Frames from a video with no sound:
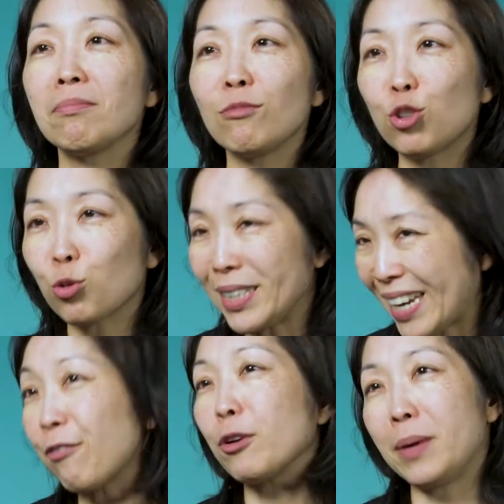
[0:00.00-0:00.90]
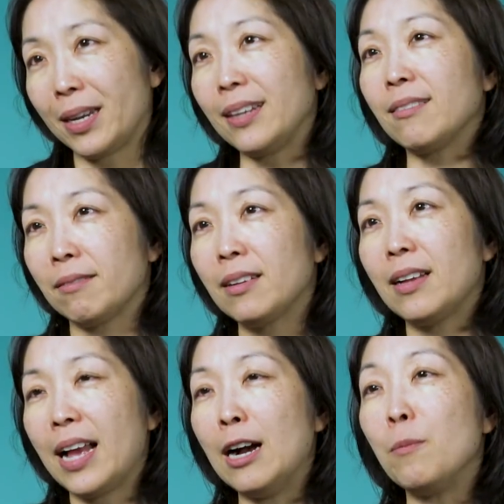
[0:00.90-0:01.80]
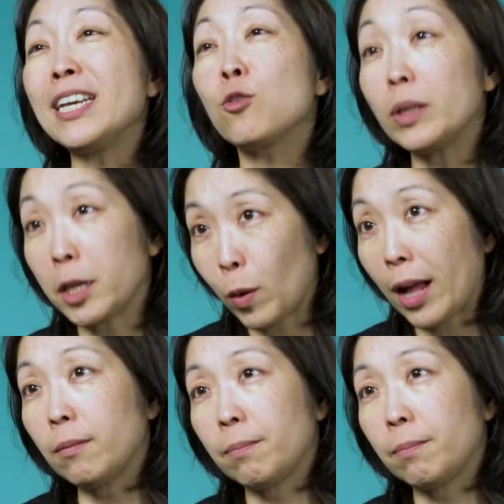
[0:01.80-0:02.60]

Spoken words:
treat everybody equally well.